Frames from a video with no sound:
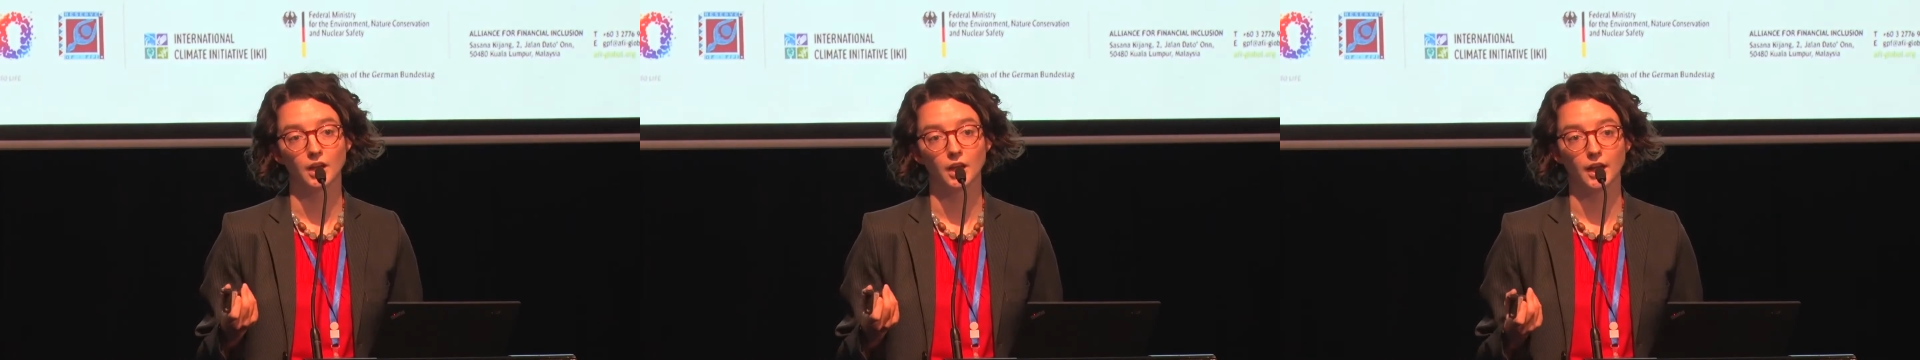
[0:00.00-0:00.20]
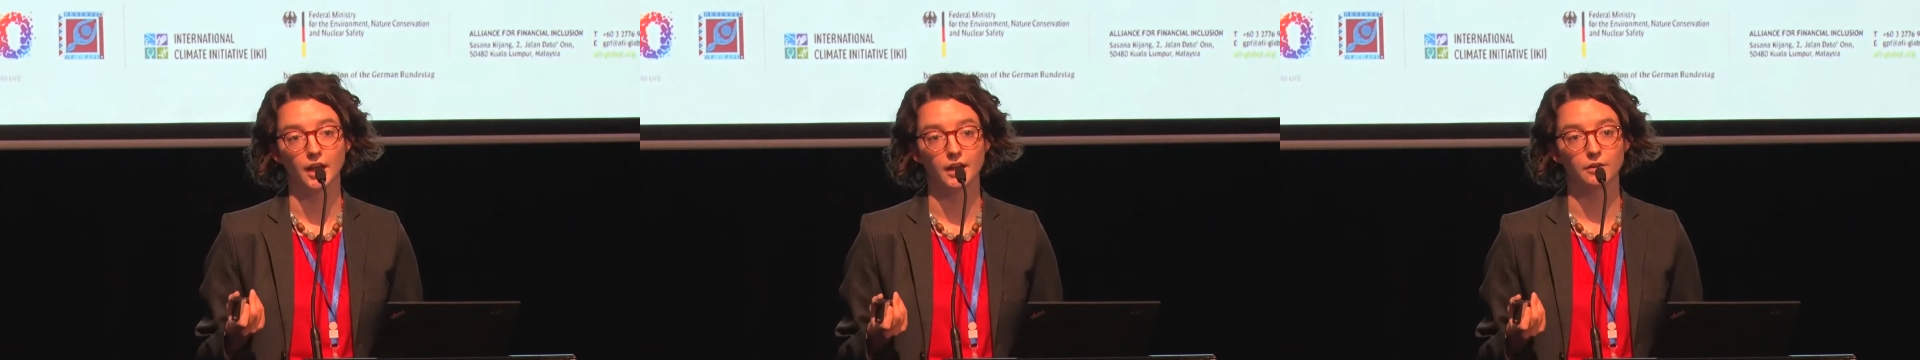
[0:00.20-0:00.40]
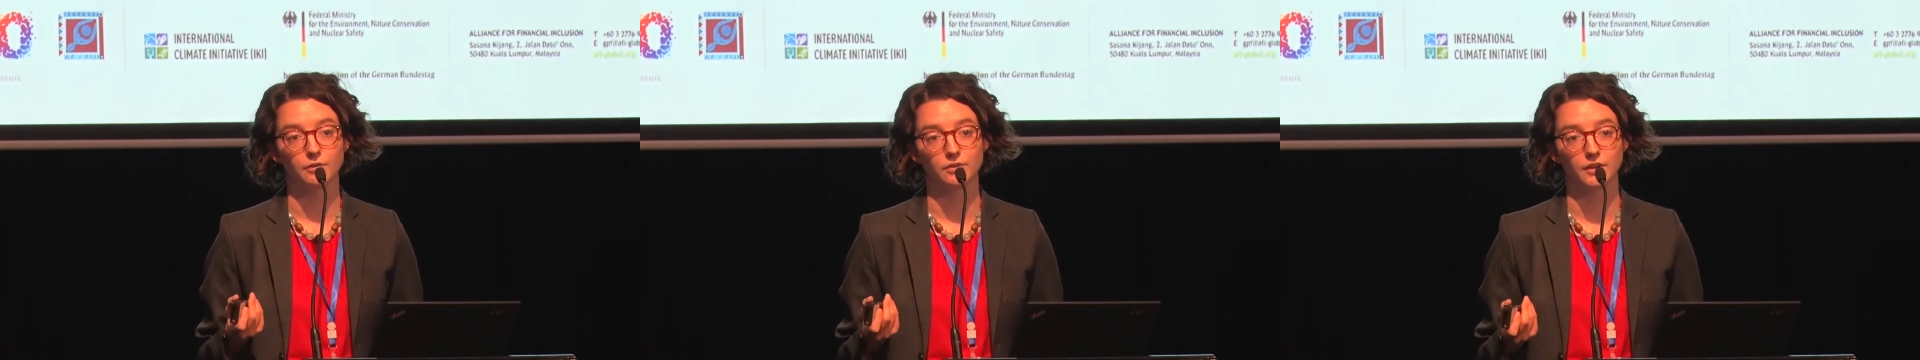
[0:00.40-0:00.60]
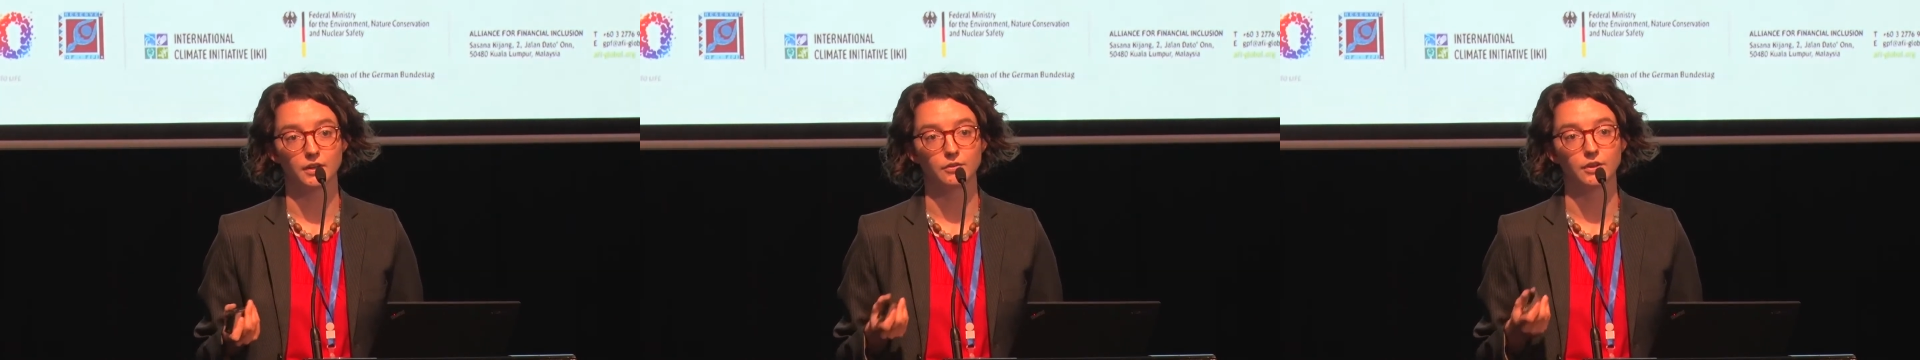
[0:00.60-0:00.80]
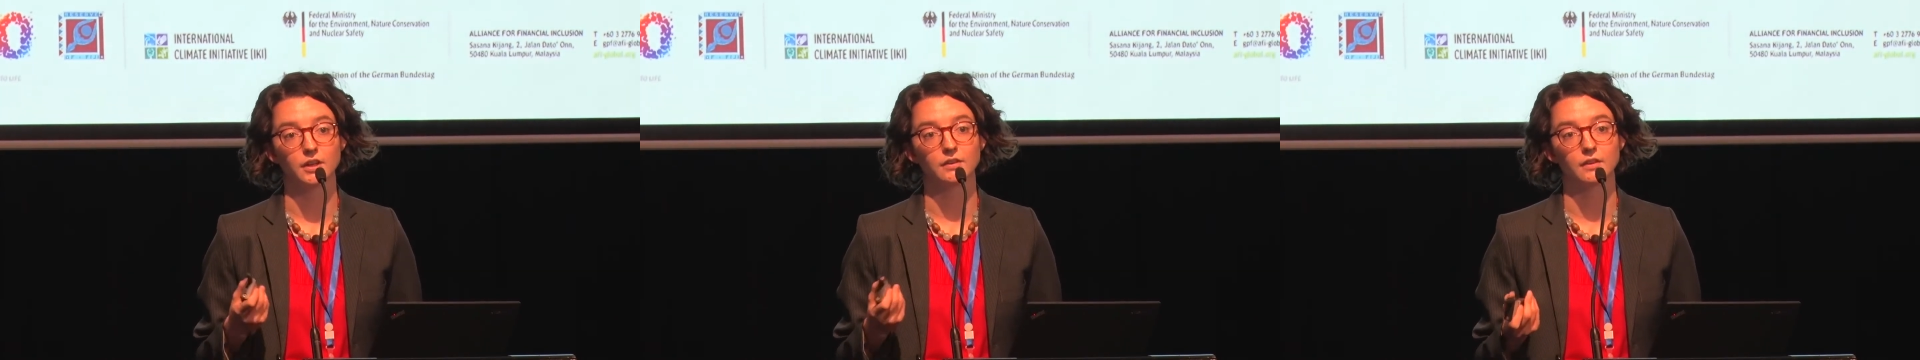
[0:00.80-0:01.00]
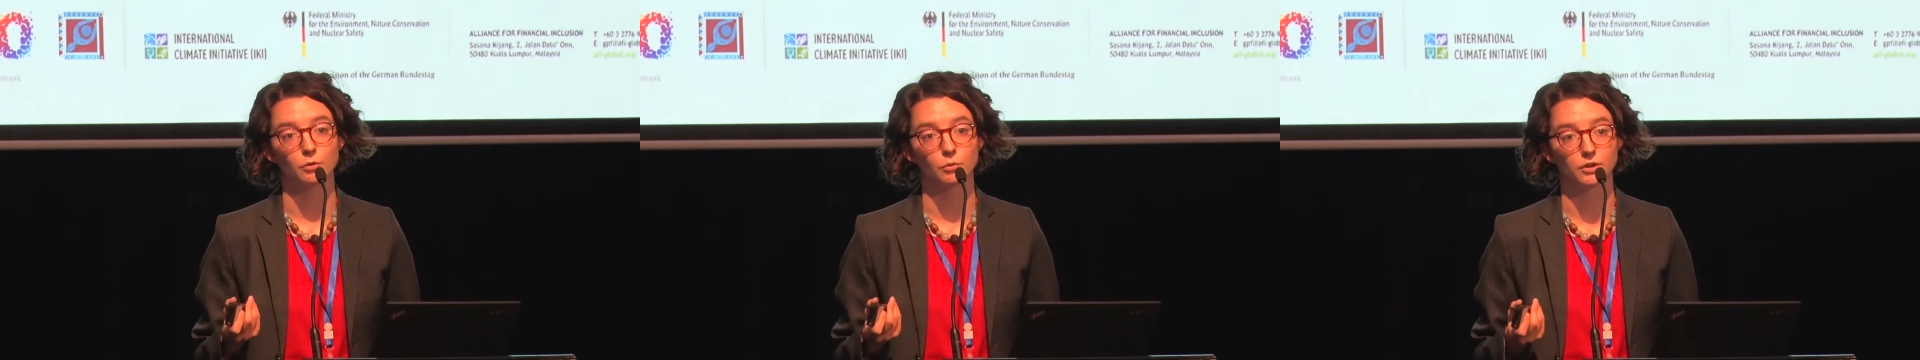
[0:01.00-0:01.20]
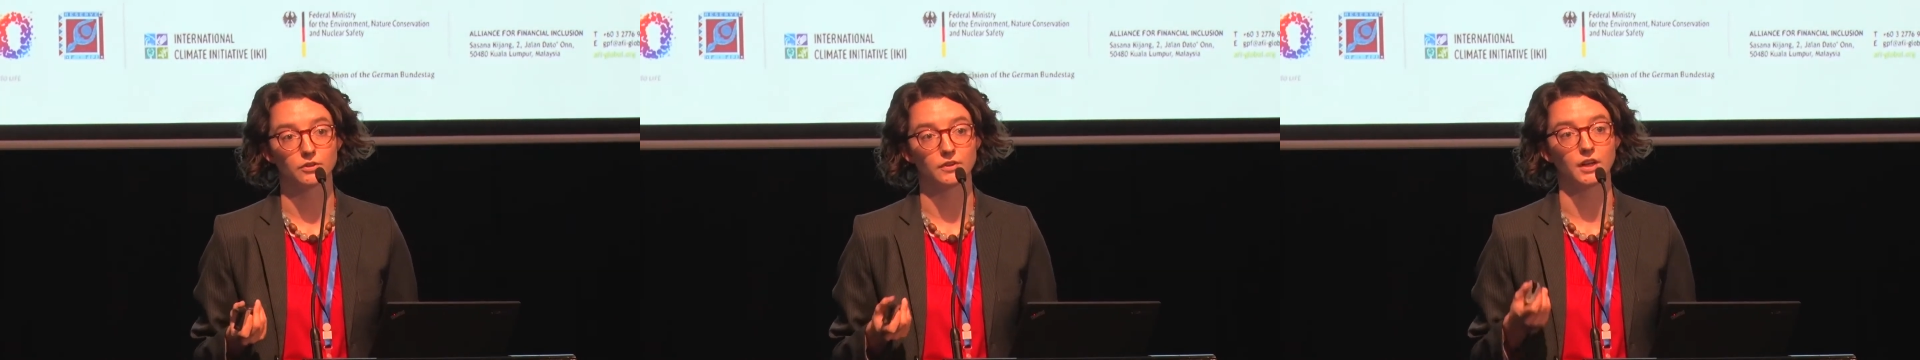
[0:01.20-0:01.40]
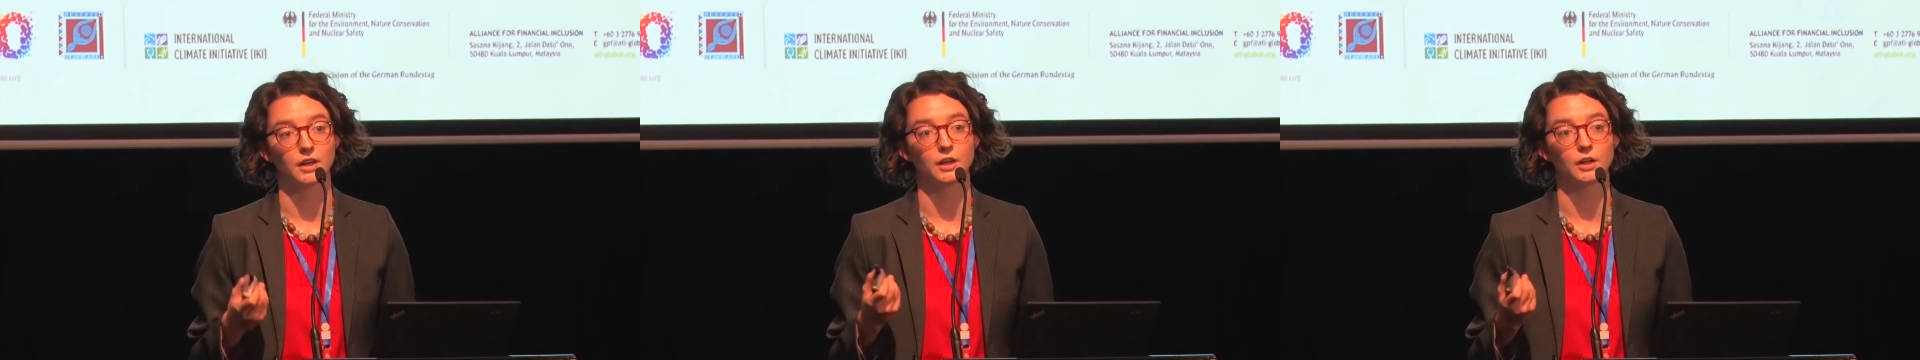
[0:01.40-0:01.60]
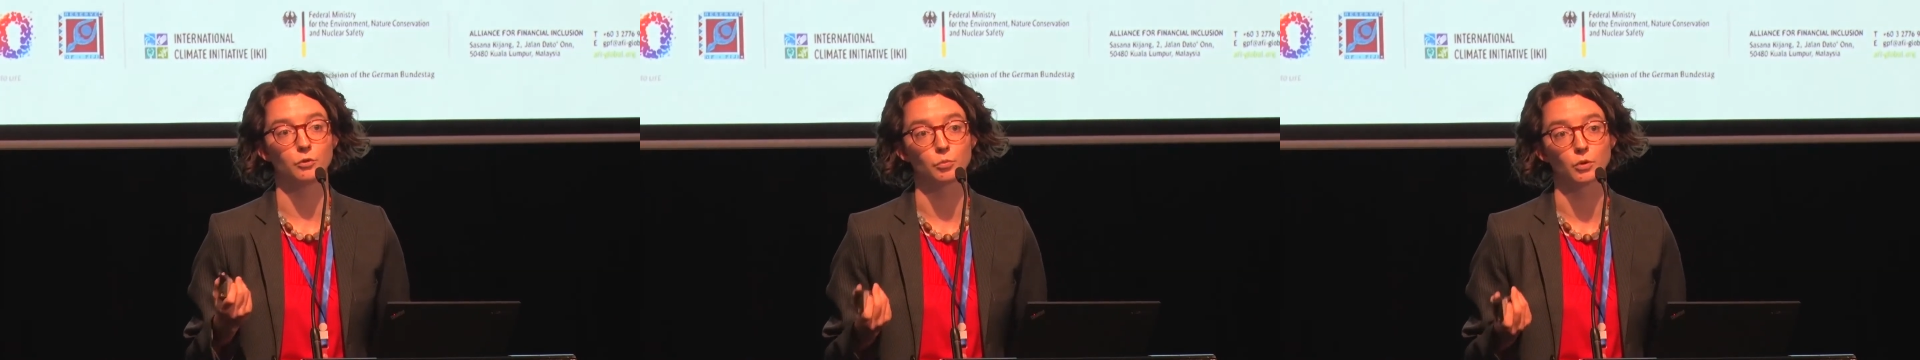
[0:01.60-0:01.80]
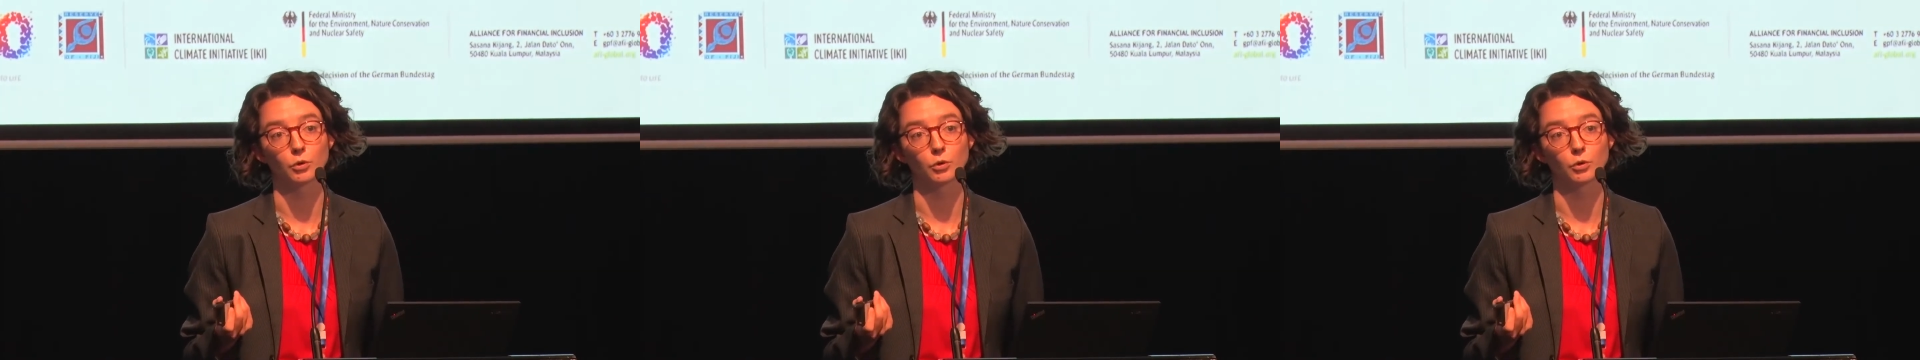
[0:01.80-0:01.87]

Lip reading: ahead of savings that were stated